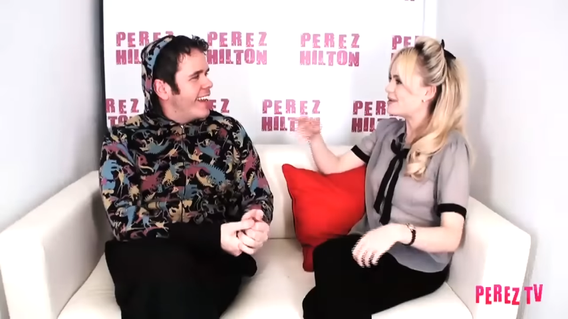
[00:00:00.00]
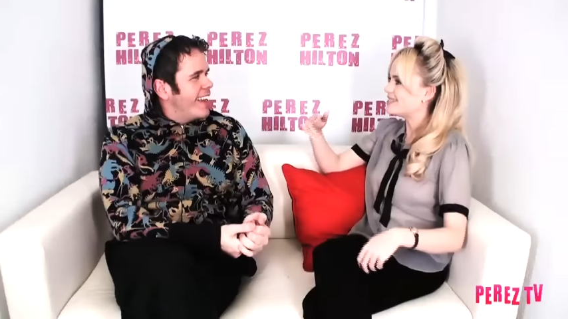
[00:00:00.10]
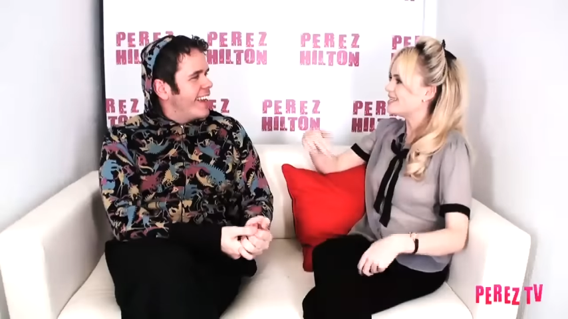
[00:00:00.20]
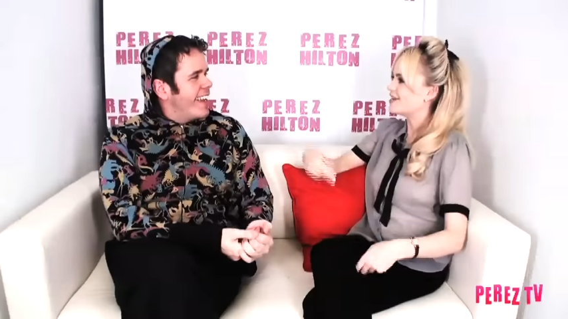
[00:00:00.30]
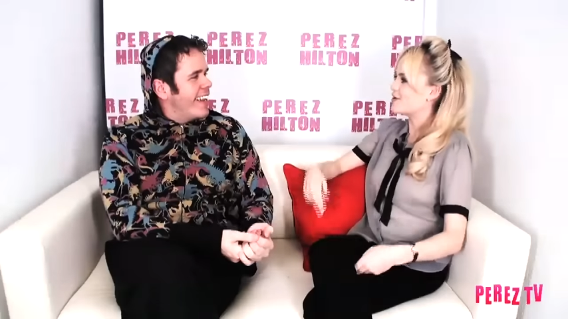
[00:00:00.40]
Speaker 1: mi
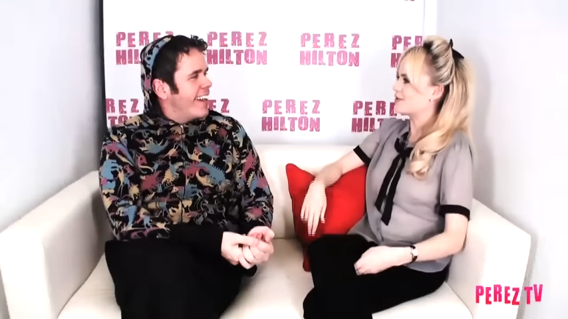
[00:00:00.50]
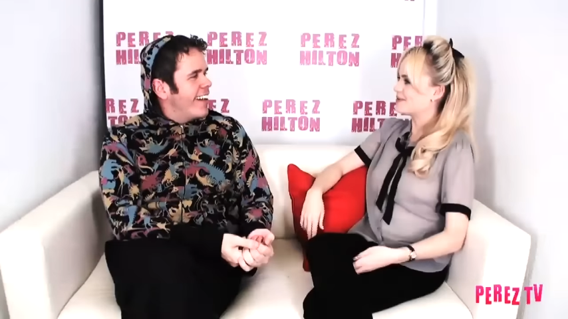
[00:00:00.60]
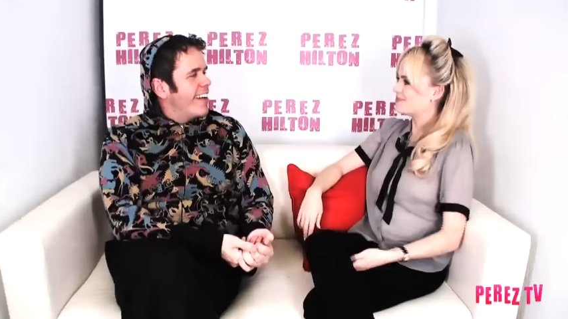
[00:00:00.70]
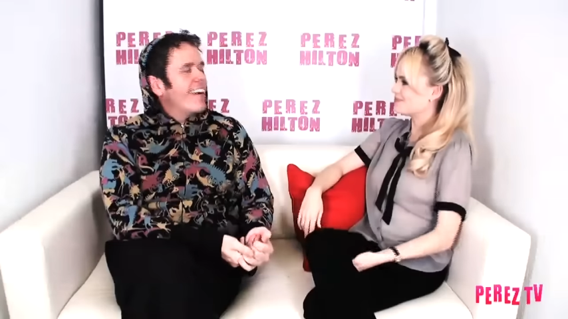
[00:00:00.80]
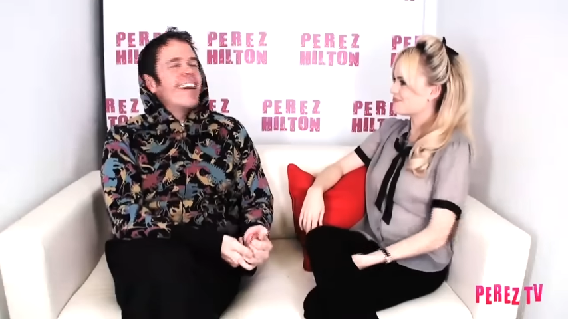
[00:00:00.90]
tío?
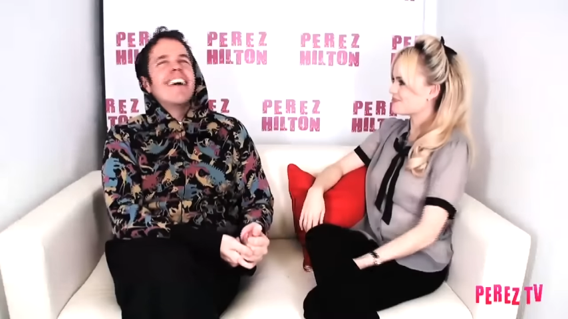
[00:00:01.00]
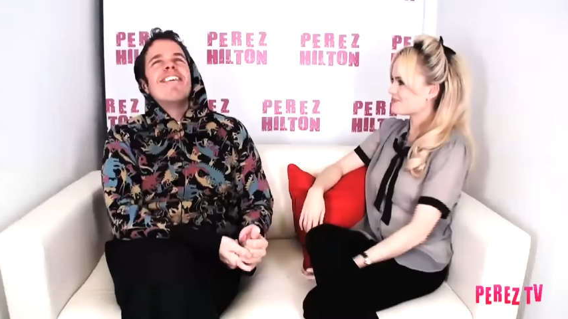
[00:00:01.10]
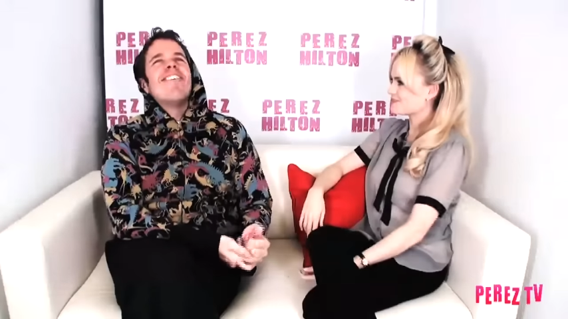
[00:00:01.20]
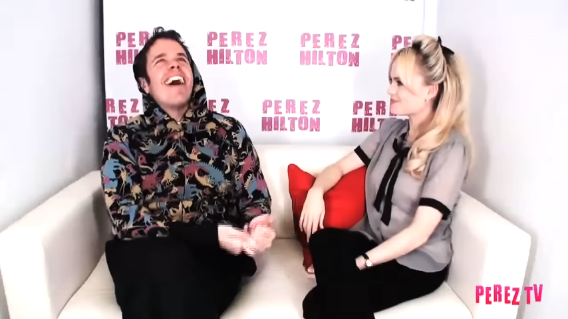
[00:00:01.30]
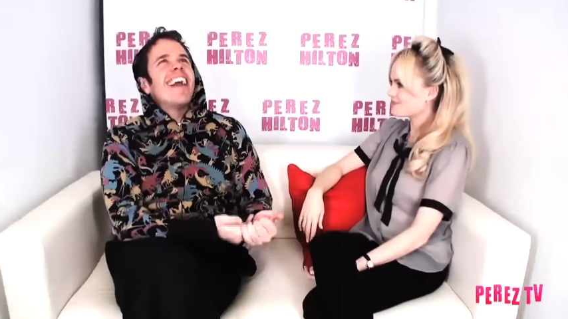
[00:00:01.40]

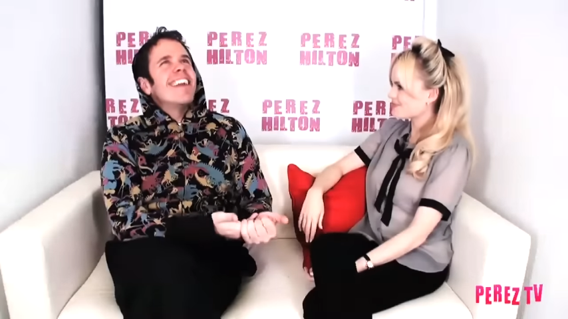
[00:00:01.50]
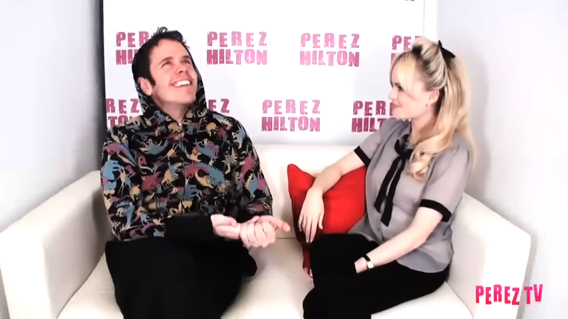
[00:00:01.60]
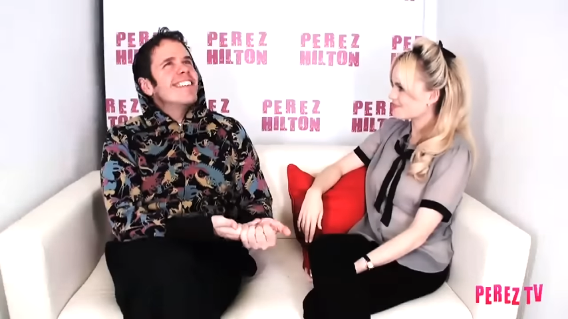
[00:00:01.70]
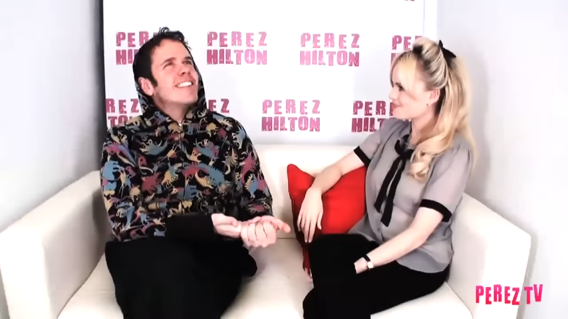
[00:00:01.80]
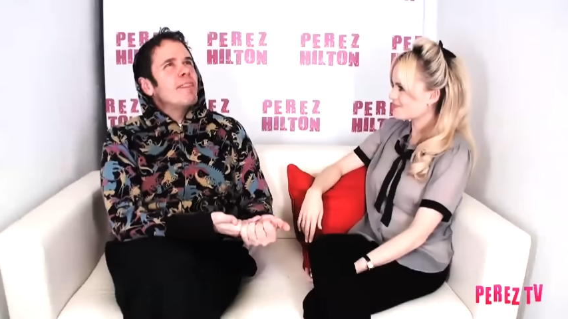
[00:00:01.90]
Speaker 2: Why are
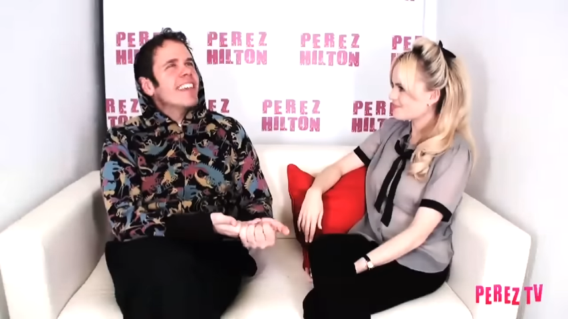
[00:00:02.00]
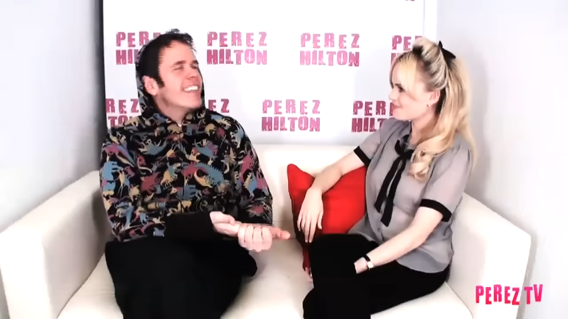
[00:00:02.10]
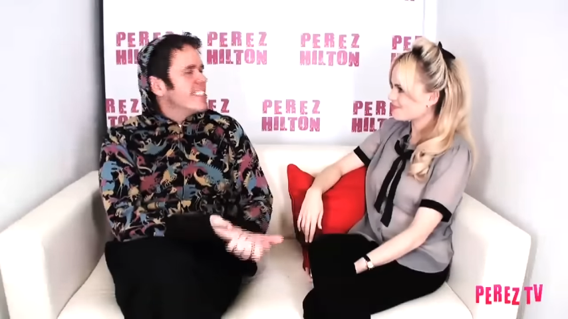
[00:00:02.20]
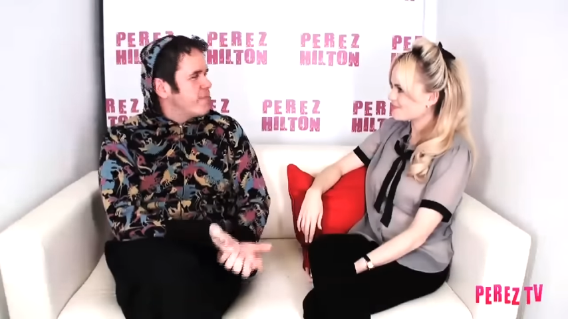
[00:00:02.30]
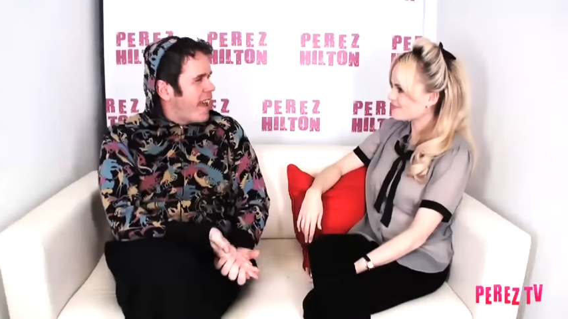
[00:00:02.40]
you speaking
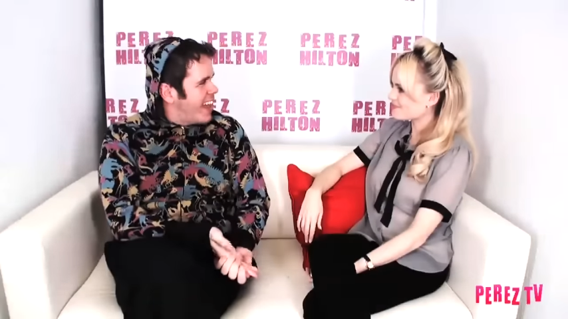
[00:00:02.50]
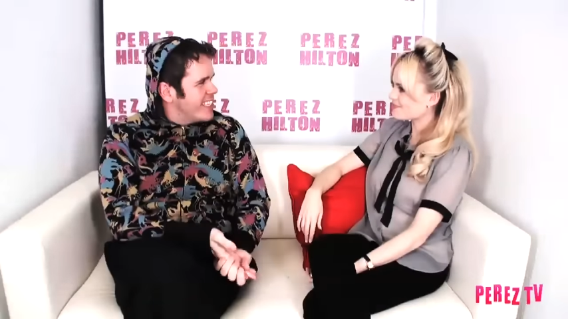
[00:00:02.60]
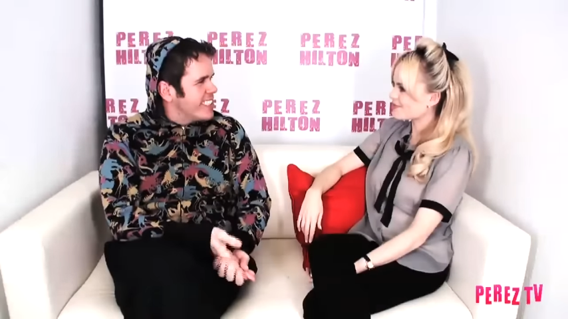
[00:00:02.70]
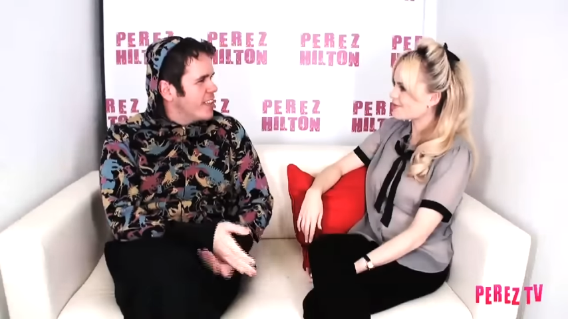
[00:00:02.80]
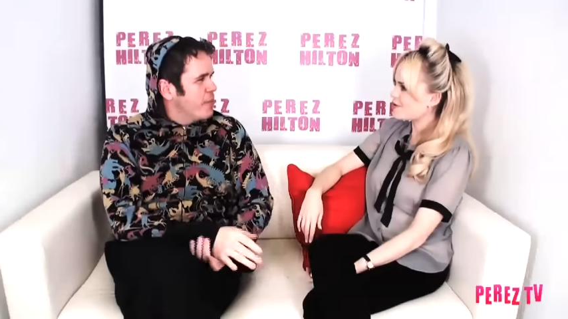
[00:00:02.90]
in Spanish
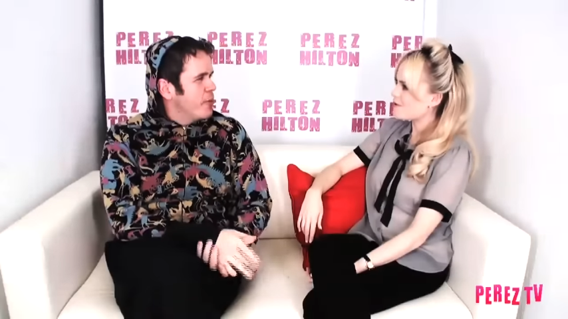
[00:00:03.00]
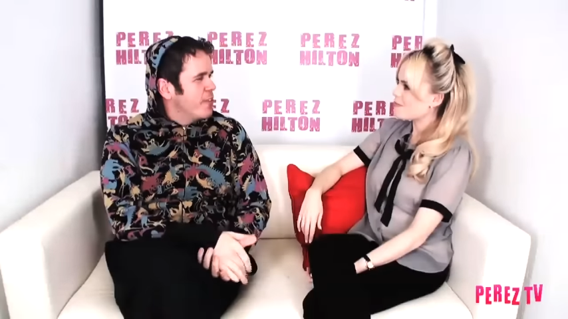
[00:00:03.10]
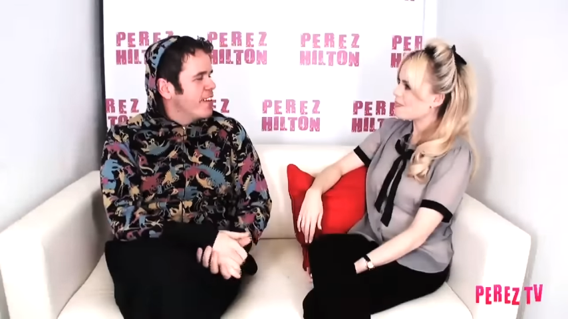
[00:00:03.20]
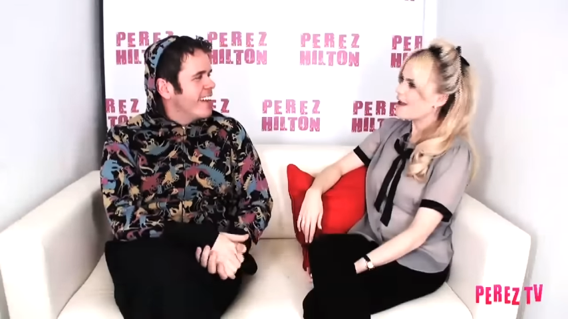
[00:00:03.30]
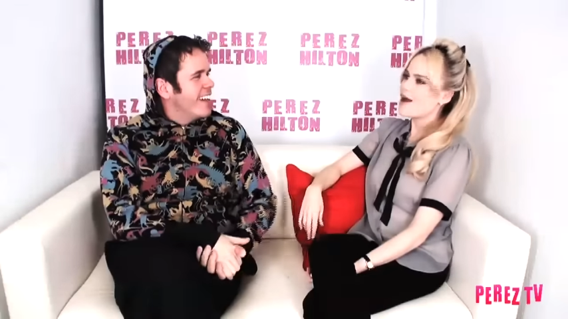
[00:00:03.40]
in the
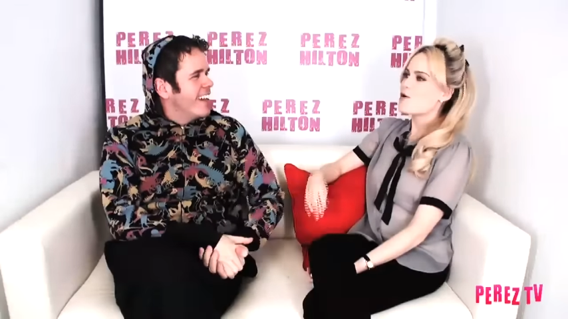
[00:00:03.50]
movie?